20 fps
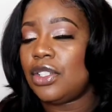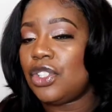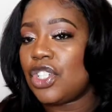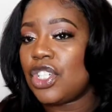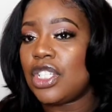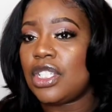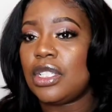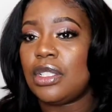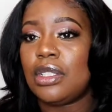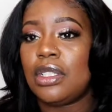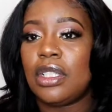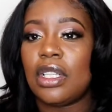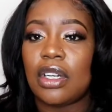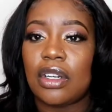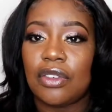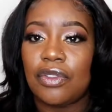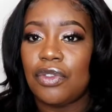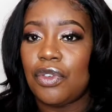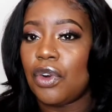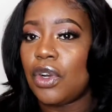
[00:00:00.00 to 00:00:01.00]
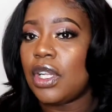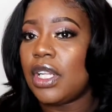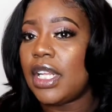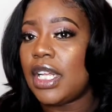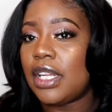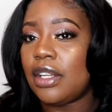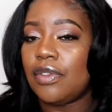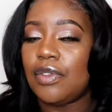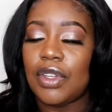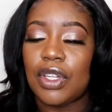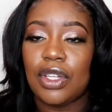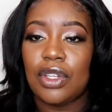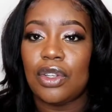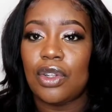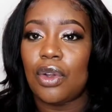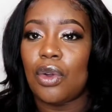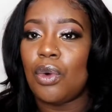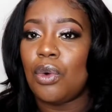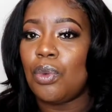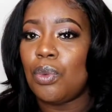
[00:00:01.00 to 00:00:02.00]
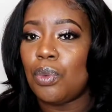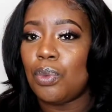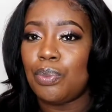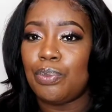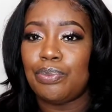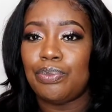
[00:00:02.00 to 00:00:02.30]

Just look for a later video